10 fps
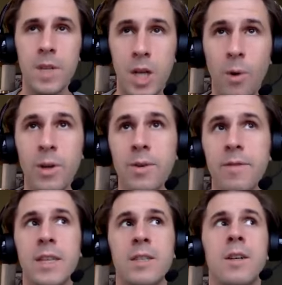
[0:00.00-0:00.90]
going to
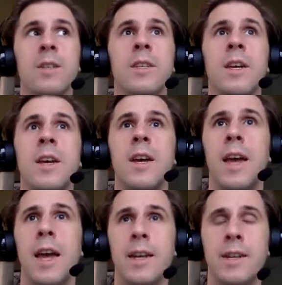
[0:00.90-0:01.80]
investors
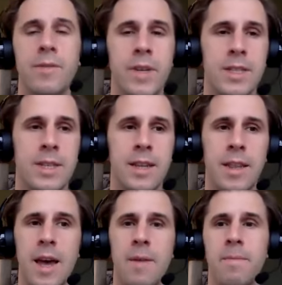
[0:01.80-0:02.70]
and convincing
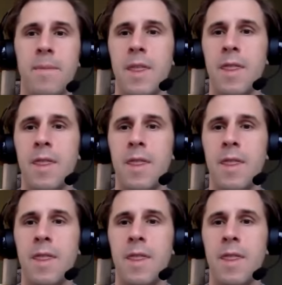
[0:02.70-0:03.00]
them